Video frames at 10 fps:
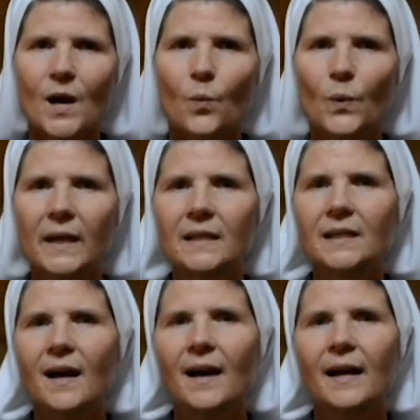When
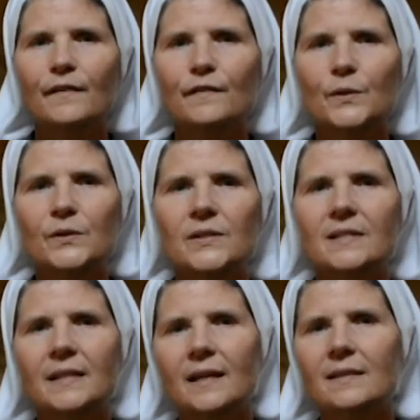I first
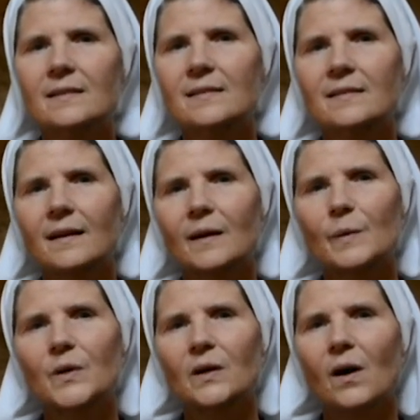sensed
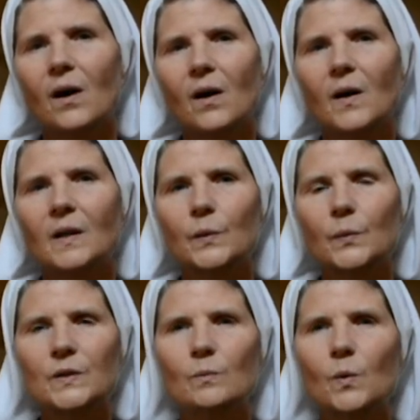the call, it
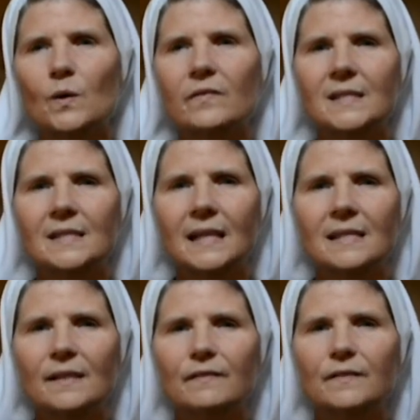was more of a sense
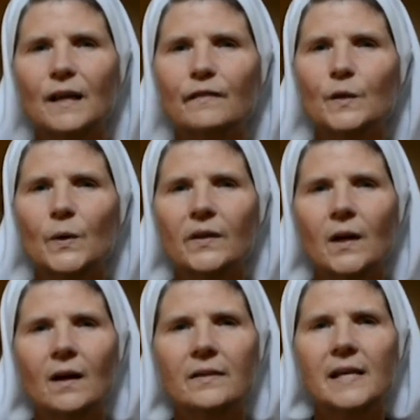of loving with
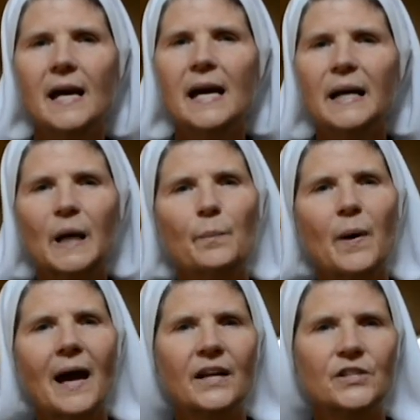God's
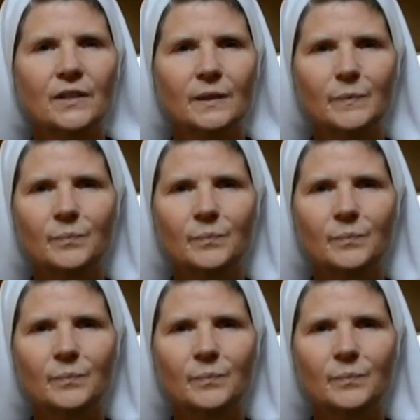compassion.